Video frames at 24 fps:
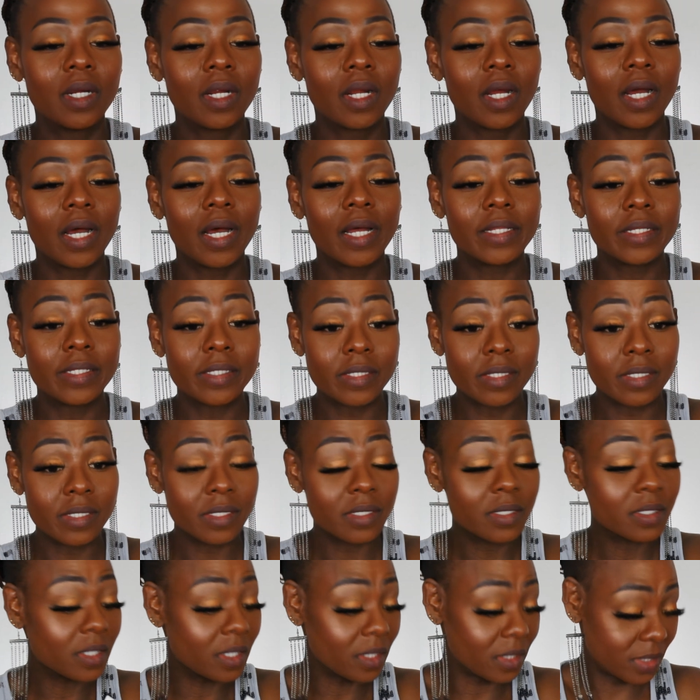And this
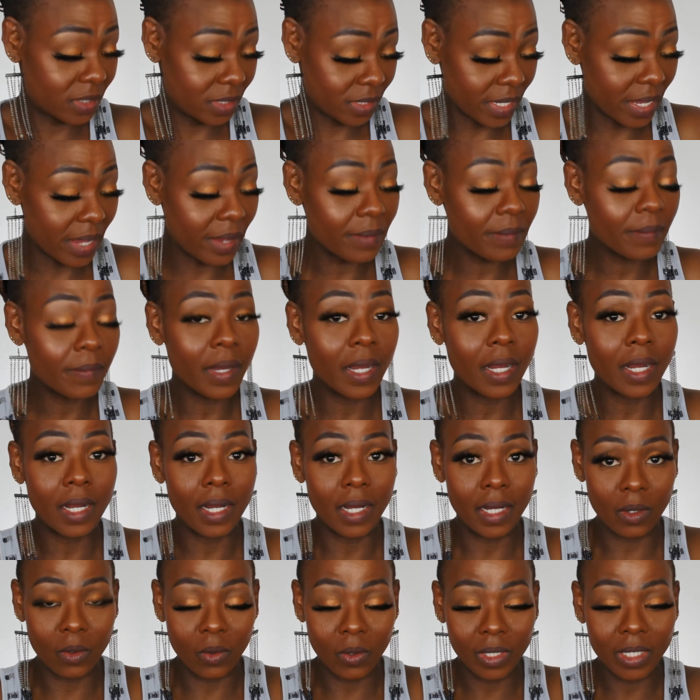is the same
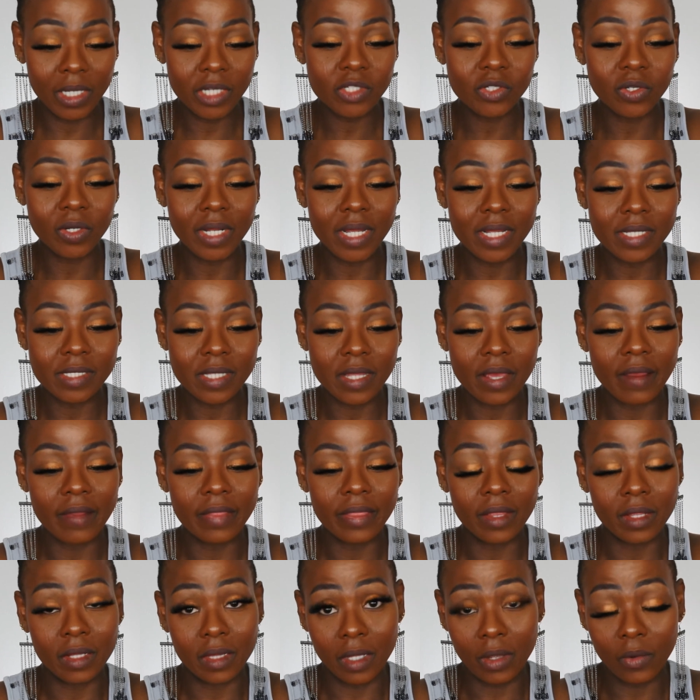collection as
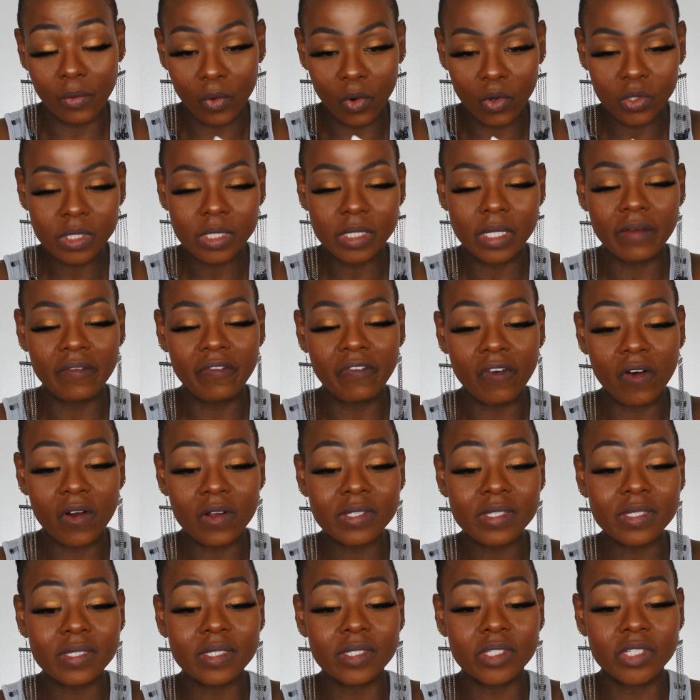they wrote the
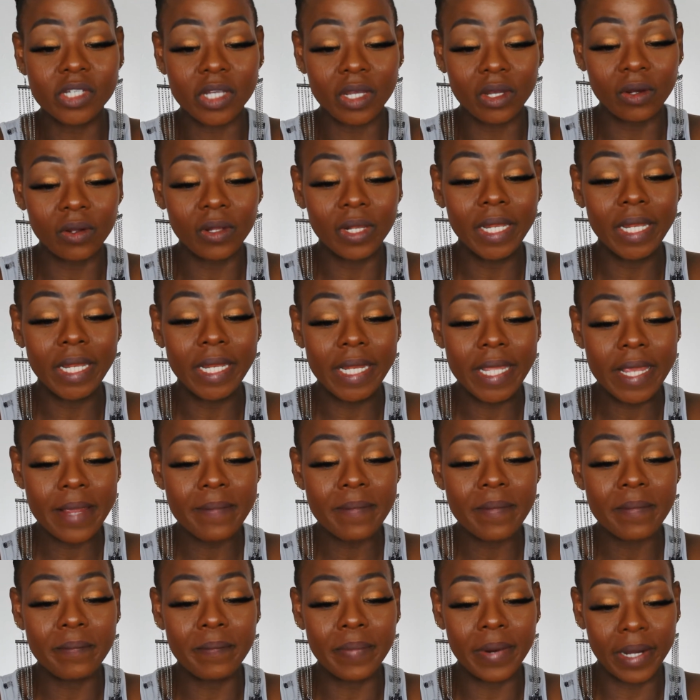first gel lip
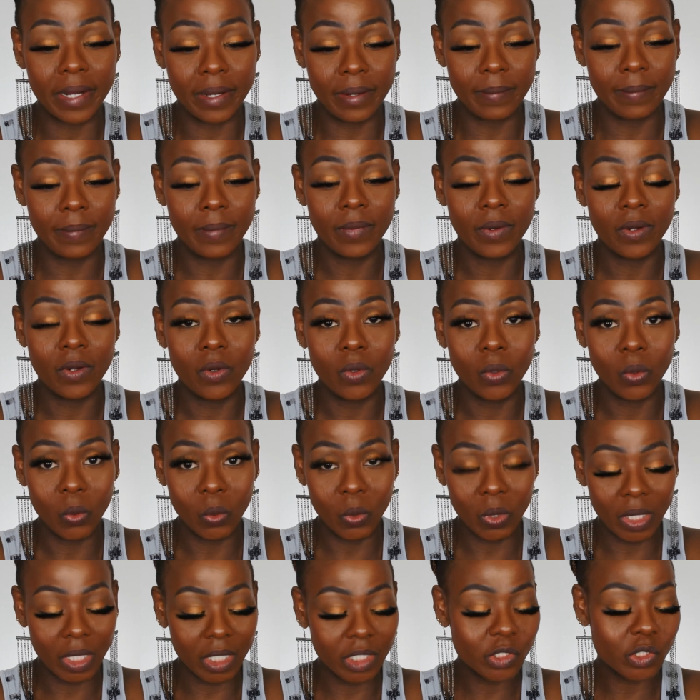balm.
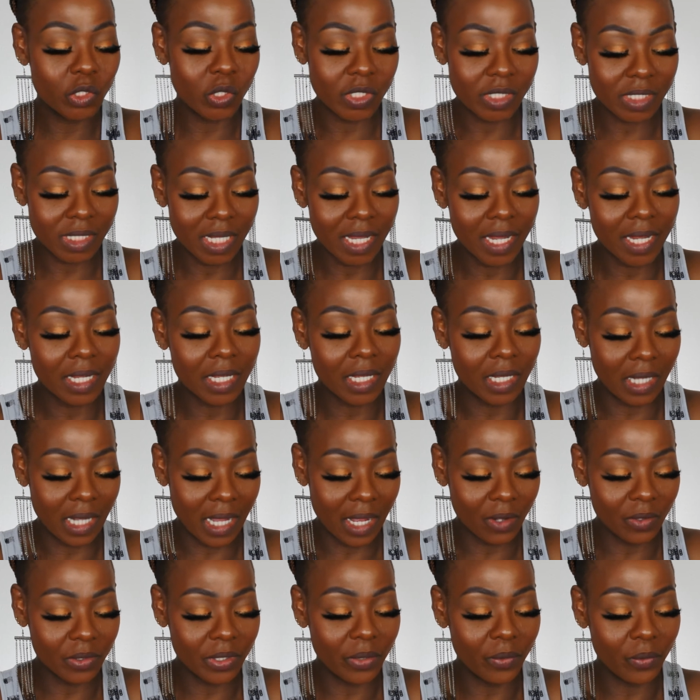Okay, just like
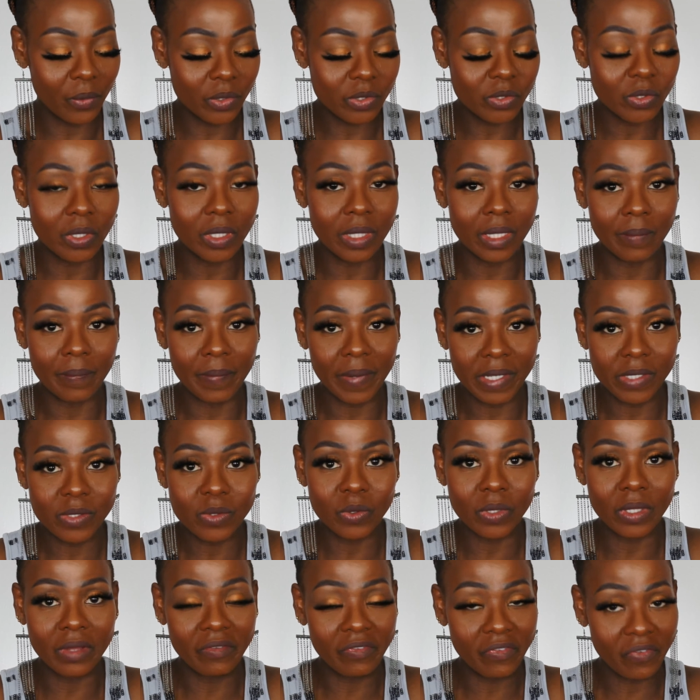how they wrote on the pencil,
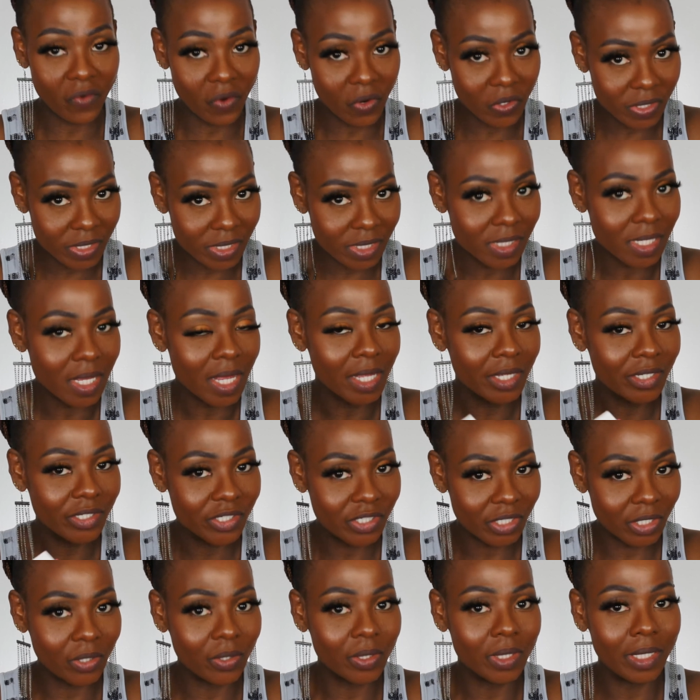the first
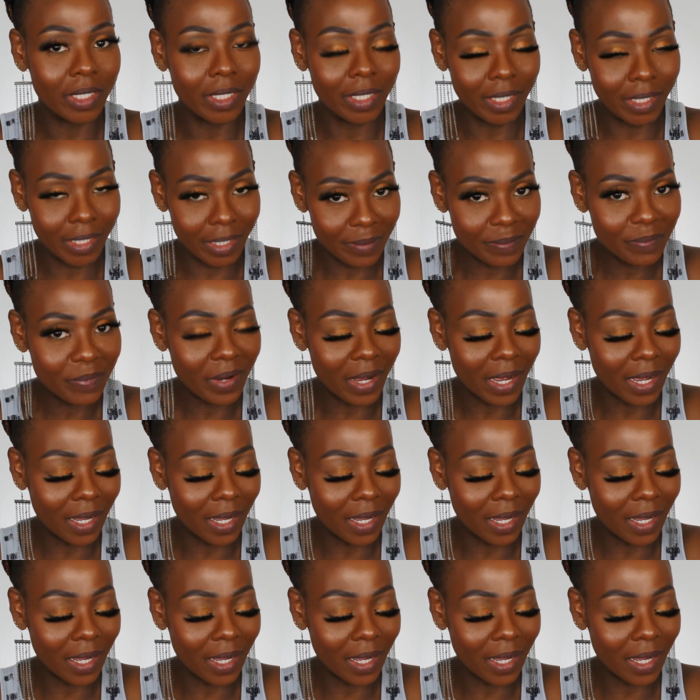gel lip